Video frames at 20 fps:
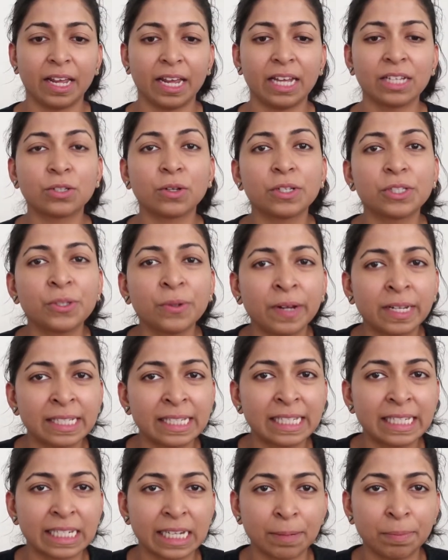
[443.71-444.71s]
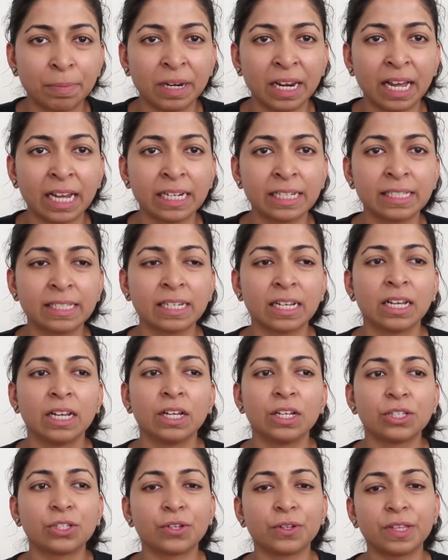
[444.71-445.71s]
It's also unstabilized,
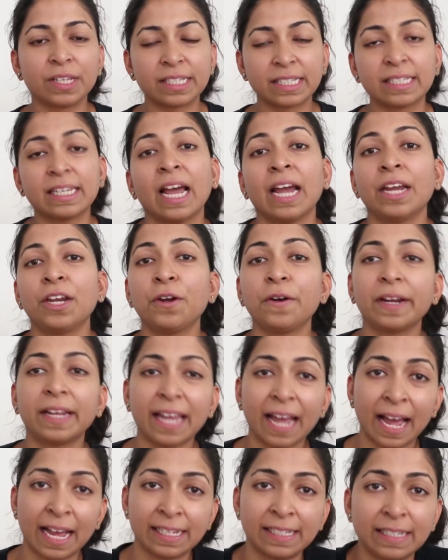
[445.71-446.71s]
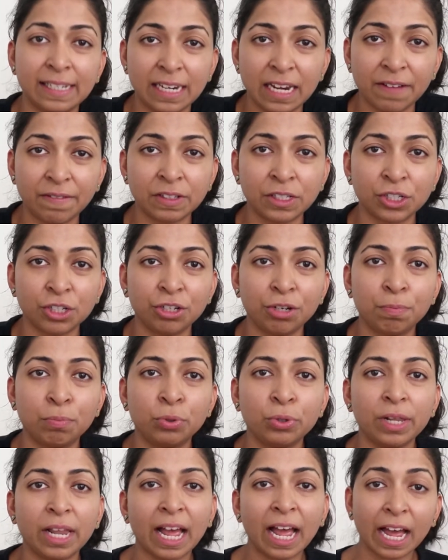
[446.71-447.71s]
so the cyanuric acid levels in your pool